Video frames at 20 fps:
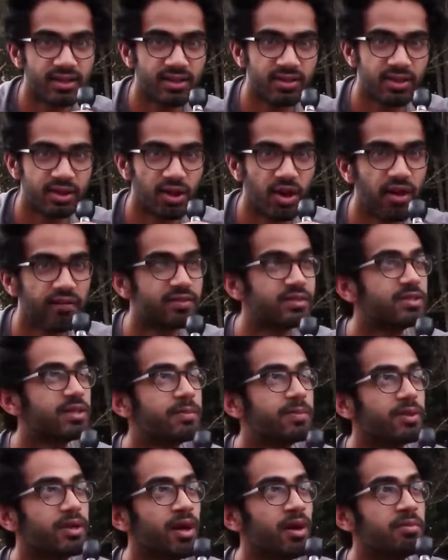they're obviously
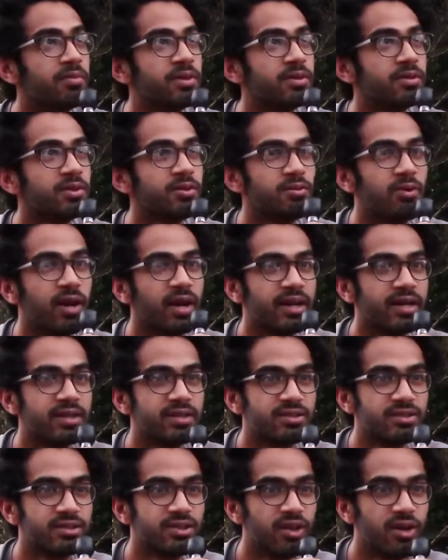predominantly white,
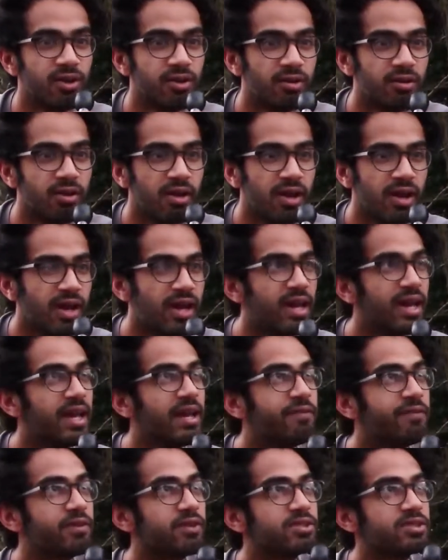so
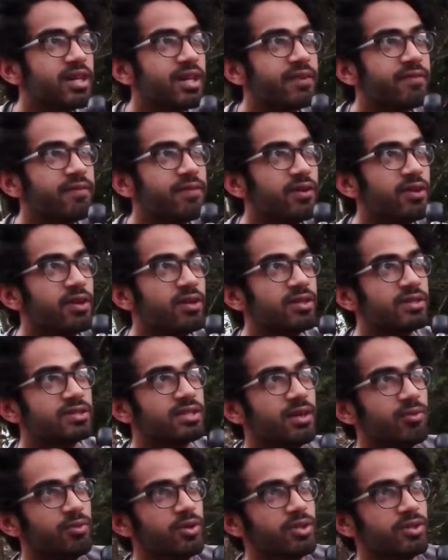it feels like for
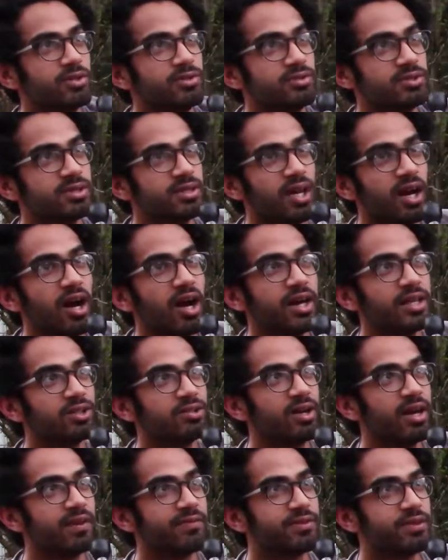someone who's not, you
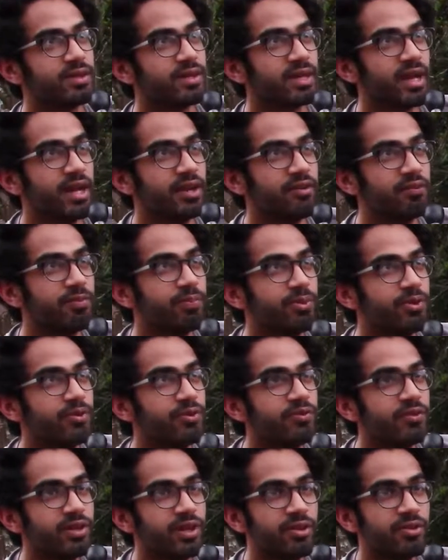have to kind of
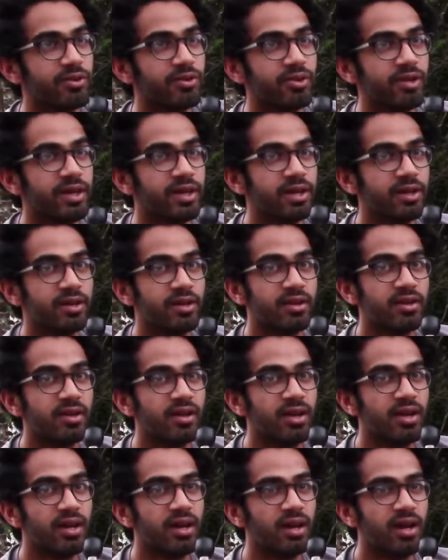prove another layer
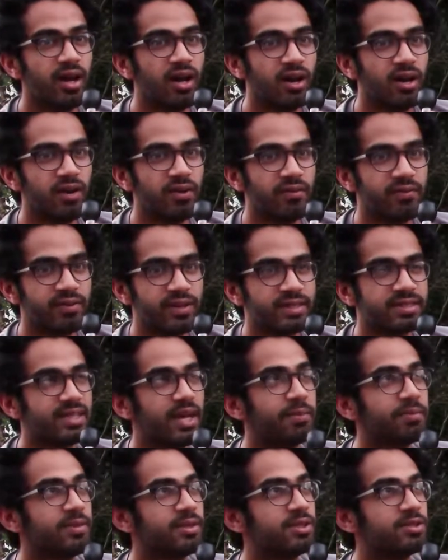of
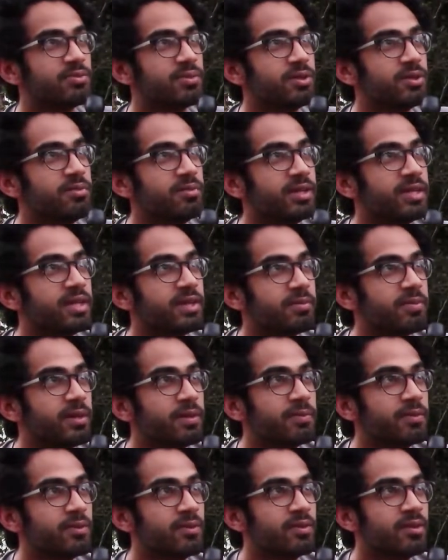acceptance when you're meeting
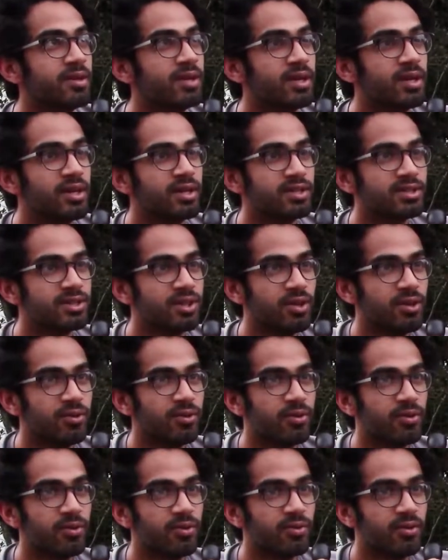people.
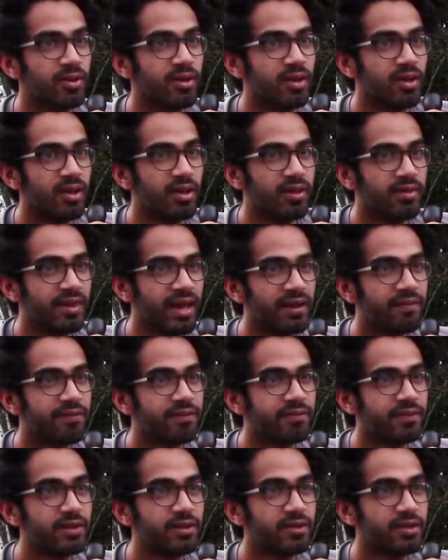So that
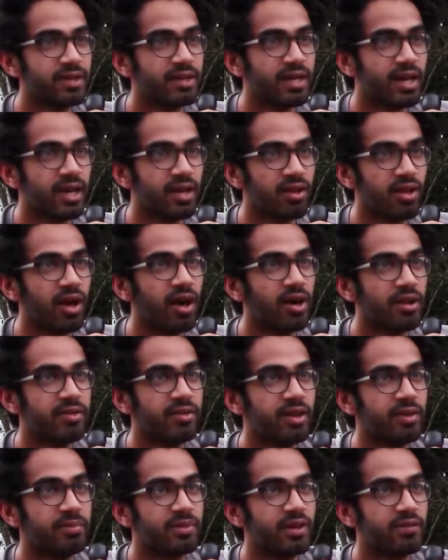feeling at a lot of
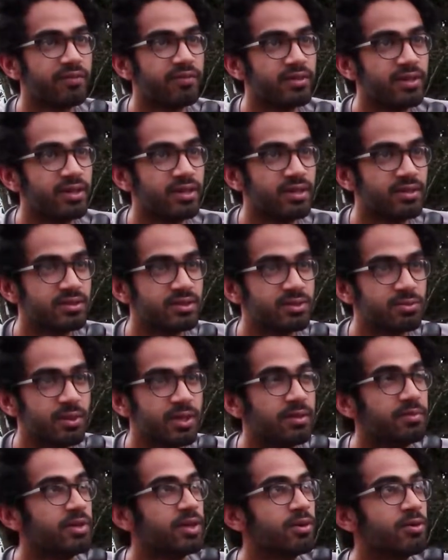them definitely
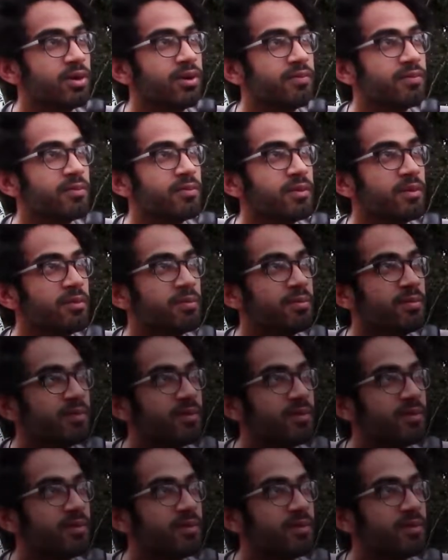swayed me away from them.